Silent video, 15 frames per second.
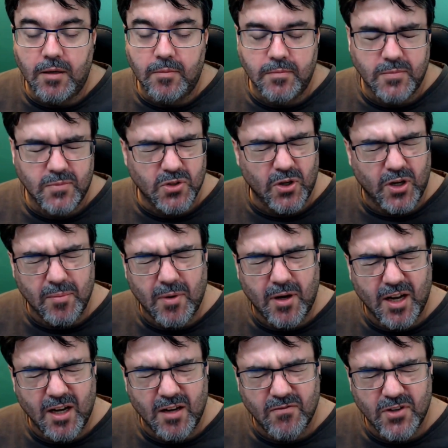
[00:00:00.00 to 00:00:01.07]
Sorry, my
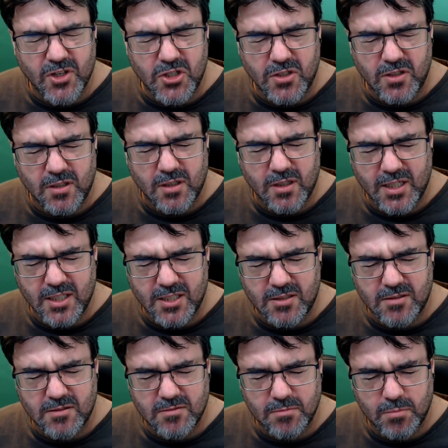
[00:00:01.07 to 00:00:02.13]
vision is
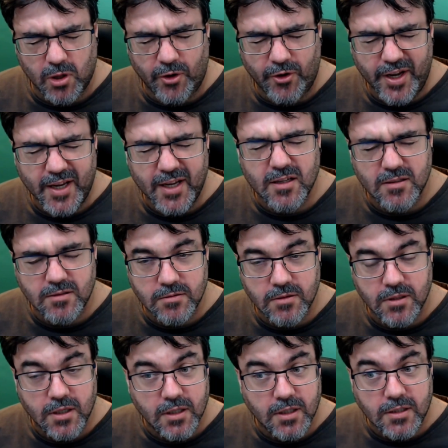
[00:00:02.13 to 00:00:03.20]
blurry.
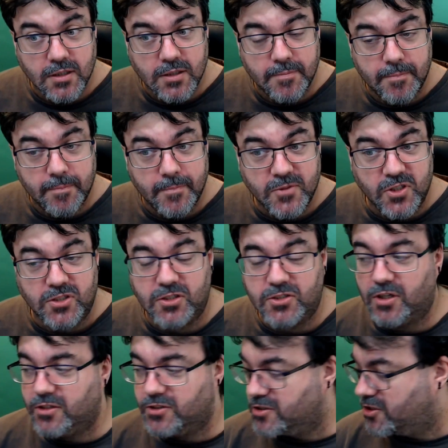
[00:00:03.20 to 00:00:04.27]

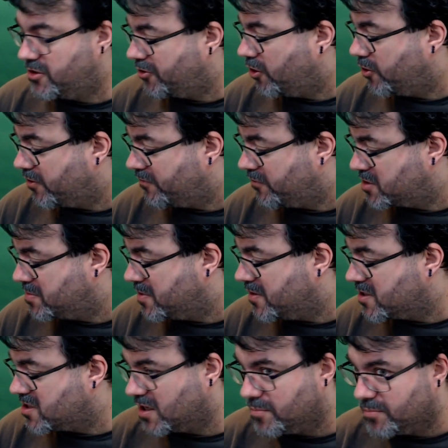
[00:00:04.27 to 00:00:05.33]
Since I recorded the first bit of this,
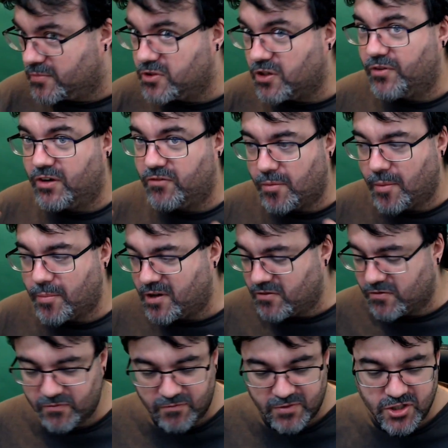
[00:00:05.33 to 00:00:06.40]
I'm suffering from a bit of
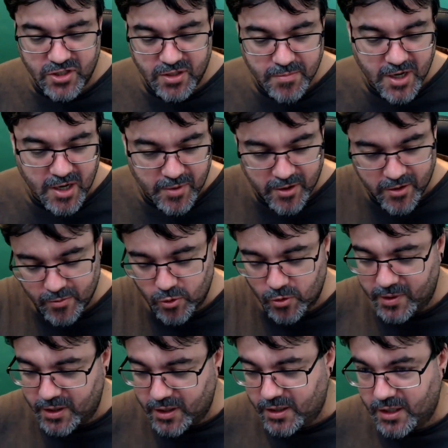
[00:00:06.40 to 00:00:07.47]
vision impairment at the moment,
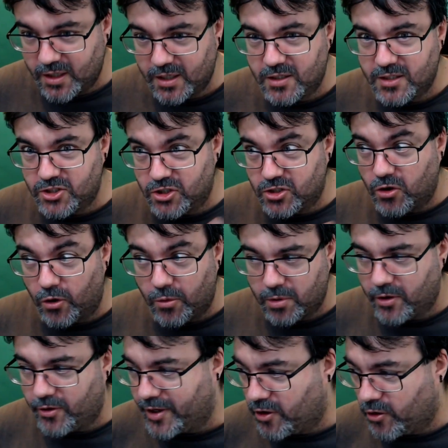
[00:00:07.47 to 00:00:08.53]
and it's just gone
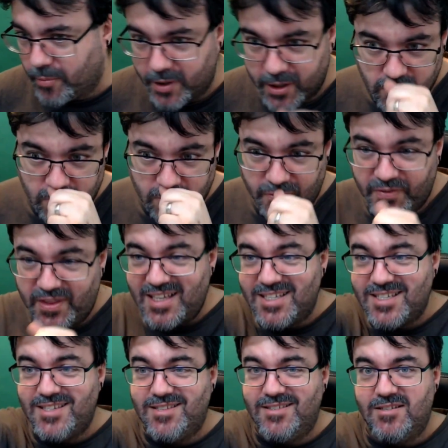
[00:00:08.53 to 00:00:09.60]
blurry on me. So
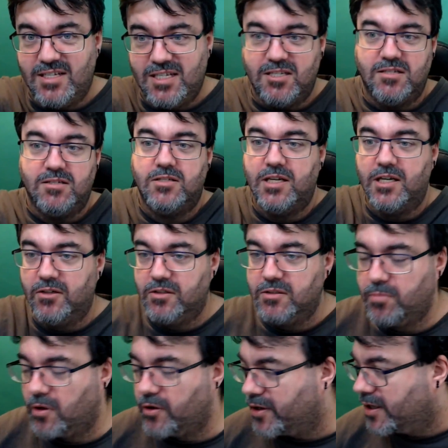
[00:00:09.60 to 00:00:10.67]
this distance here is
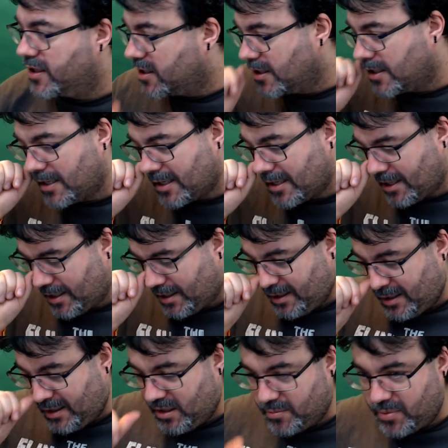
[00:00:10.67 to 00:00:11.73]
blurry.
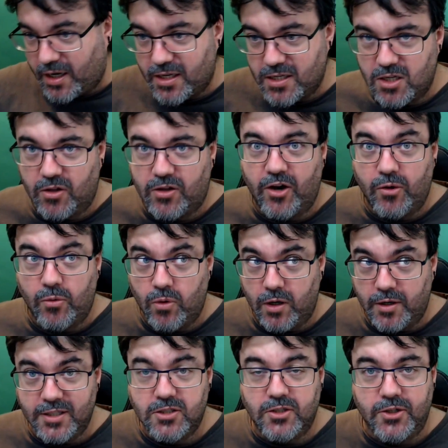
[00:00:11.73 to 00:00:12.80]
But I can still carry on what I
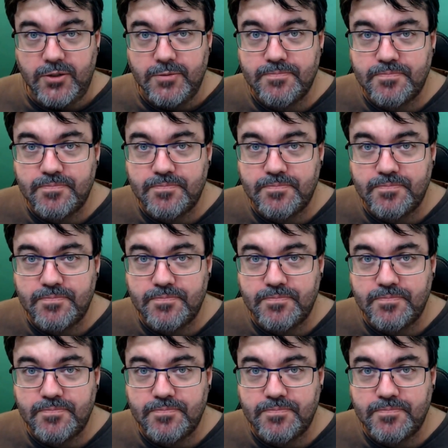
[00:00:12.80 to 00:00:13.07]
need to do.